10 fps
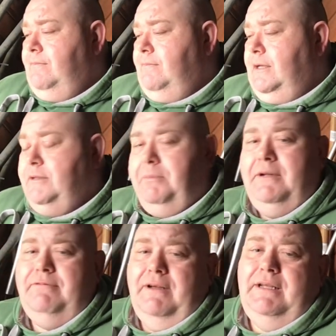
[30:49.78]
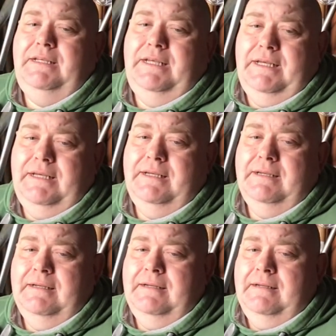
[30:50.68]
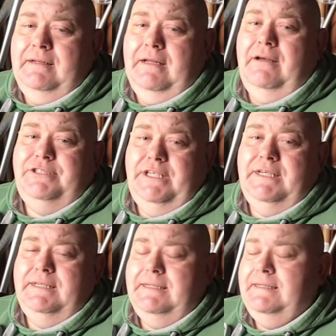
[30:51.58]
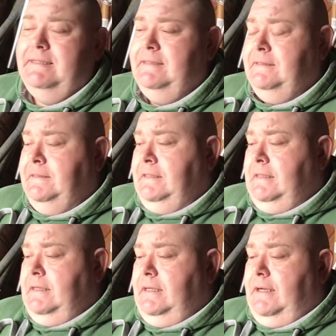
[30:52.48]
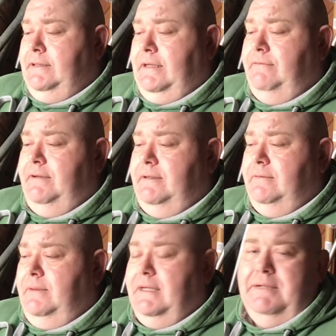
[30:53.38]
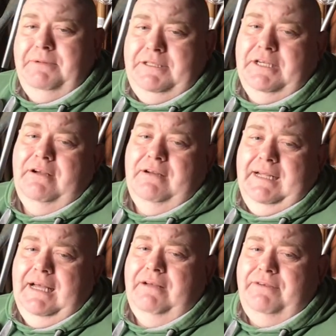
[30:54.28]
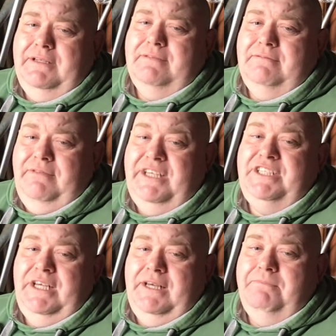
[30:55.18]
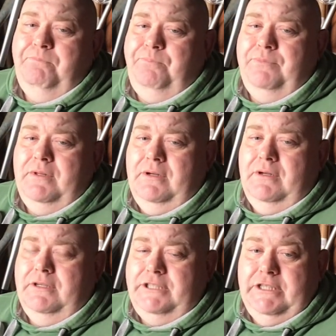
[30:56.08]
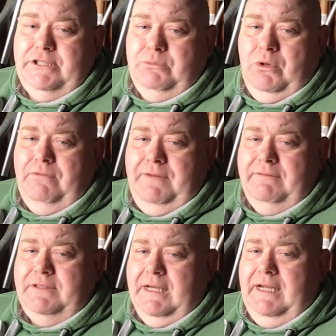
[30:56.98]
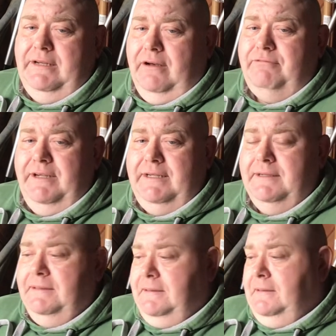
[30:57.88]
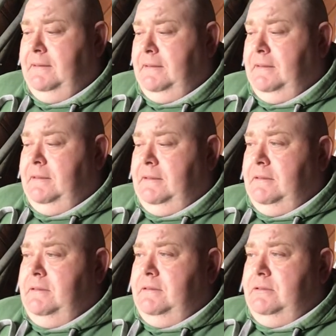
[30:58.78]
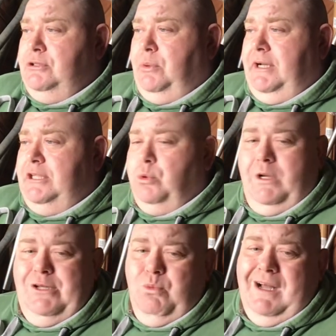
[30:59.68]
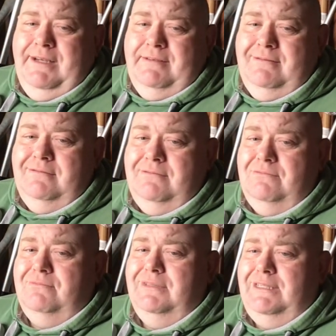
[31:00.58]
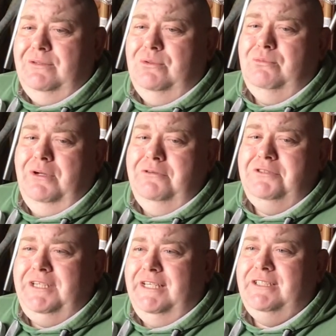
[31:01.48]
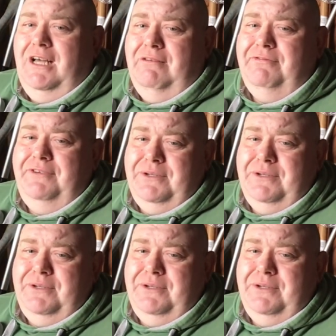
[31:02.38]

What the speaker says: it's been a funny year last year. I don't think we're going to be totally out of it this year. I said to the wife the other day that I think 2021 we can almost kiss half of it